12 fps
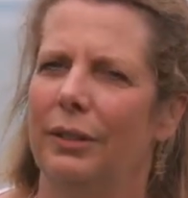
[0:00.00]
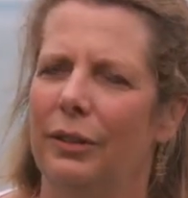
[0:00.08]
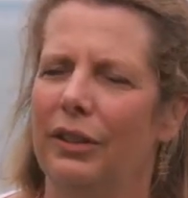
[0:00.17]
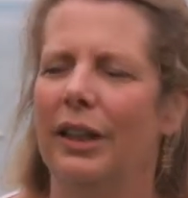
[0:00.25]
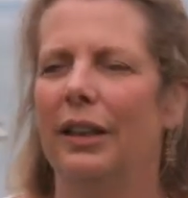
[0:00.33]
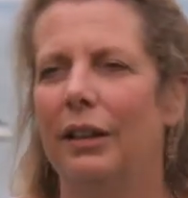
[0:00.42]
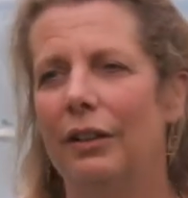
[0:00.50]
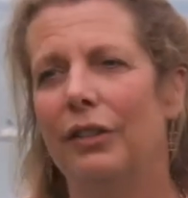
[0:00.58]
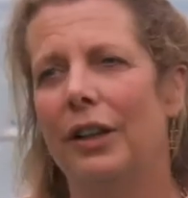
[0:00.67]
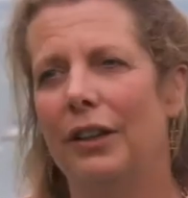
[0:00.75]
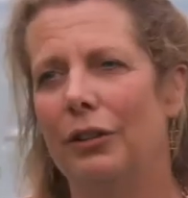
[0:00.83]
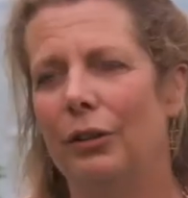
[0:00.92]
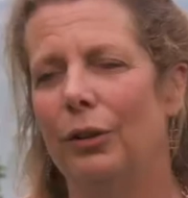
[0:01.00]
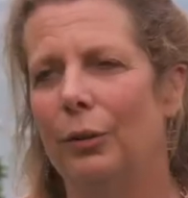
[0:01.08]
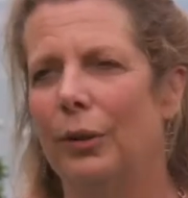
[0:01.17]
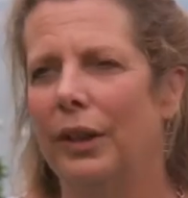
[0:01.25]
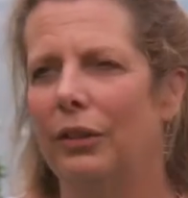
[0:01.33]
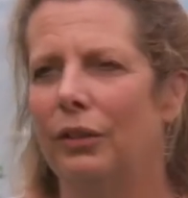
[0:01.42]
you take care of it on your own
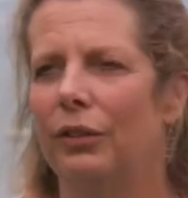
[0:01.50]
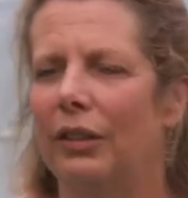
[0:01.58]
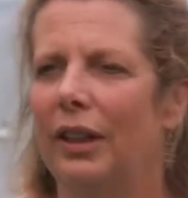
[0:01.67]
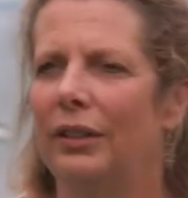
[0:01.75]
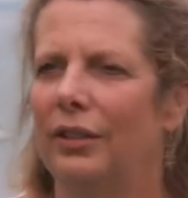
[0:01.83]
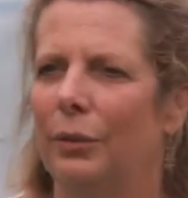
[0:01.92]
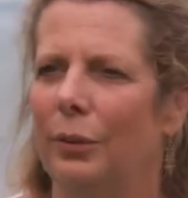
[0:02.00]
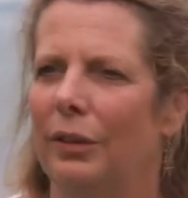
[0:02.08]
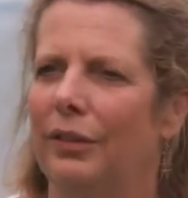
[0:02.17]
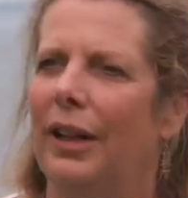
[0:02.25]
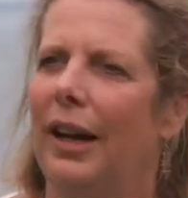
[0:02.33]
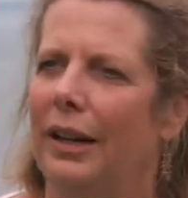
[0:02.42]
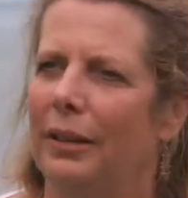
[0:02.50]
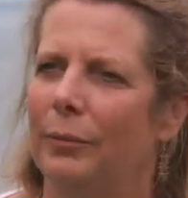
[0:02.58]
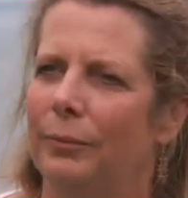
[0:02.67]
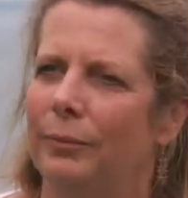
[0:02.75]
with exercise and with diet.